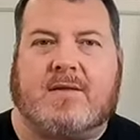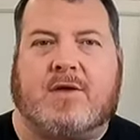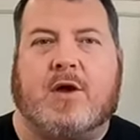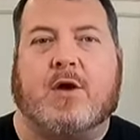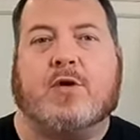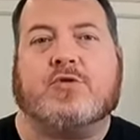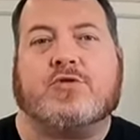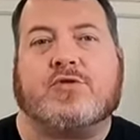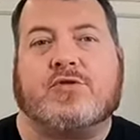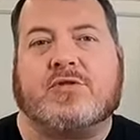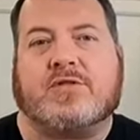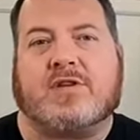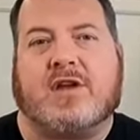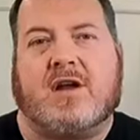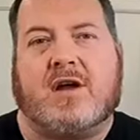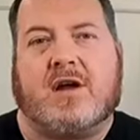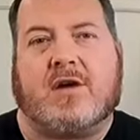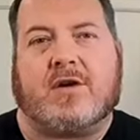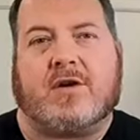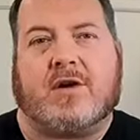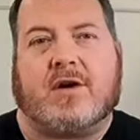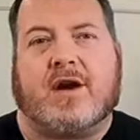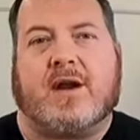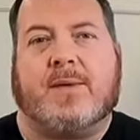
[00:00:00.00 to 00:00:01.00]
kosher
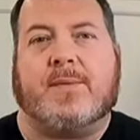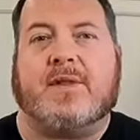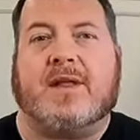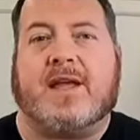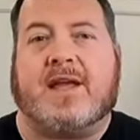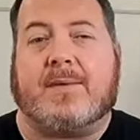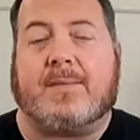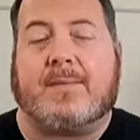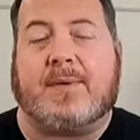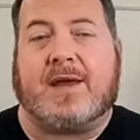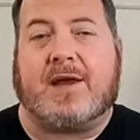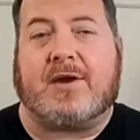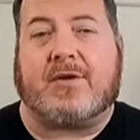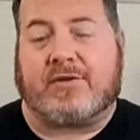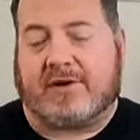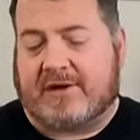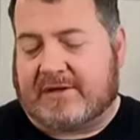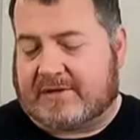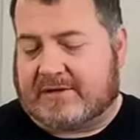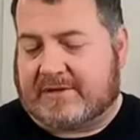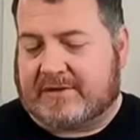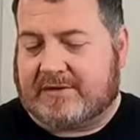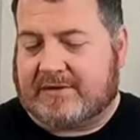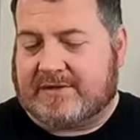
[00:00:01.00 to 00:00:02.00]
salt or Himalayan pink
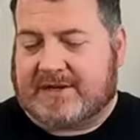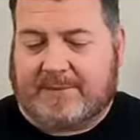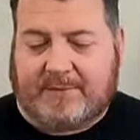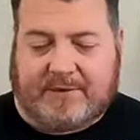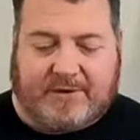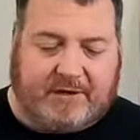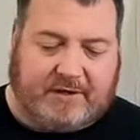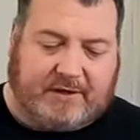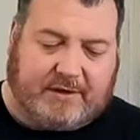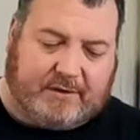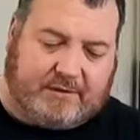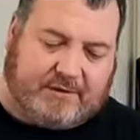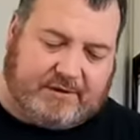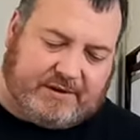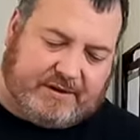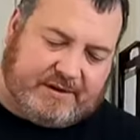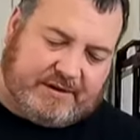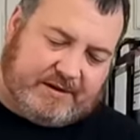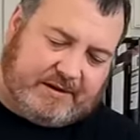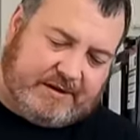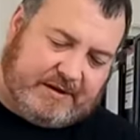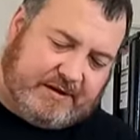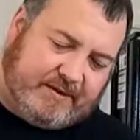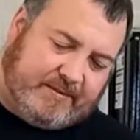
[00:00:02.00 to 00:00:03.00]
crystals. And I'm going to do
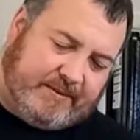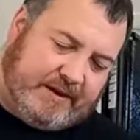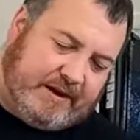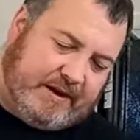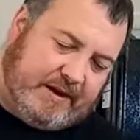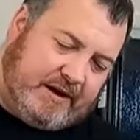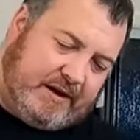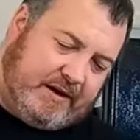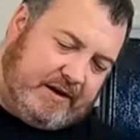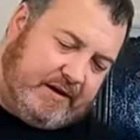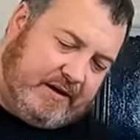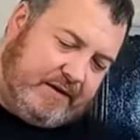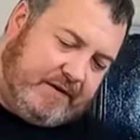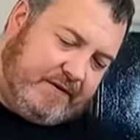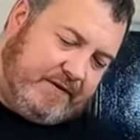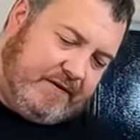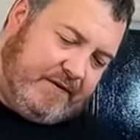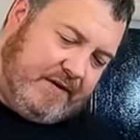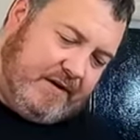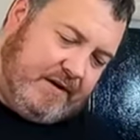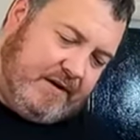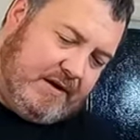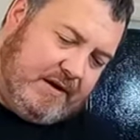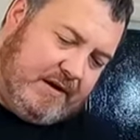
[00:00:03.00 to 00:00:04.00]
just a little bit here
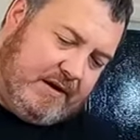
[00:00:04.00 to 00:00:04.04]
of